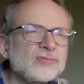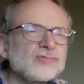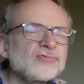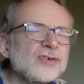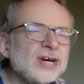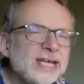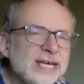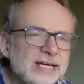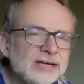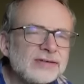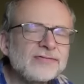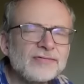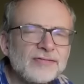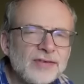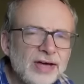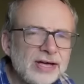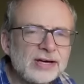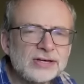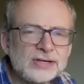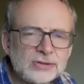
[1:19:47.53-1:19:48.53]

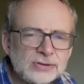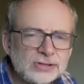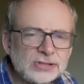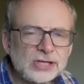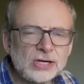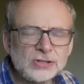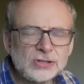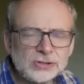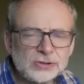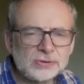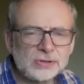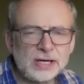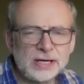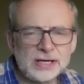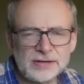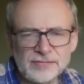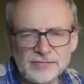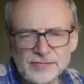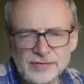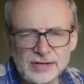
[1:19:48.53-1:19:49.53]
reconfigure your social
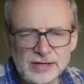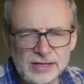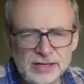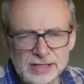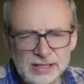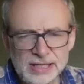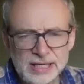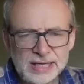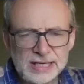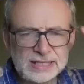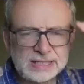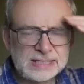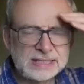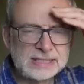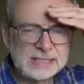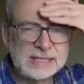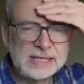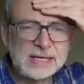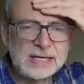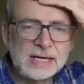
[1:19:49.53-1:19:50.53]
life.
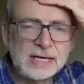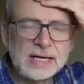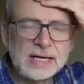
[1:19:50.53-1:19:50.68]
It's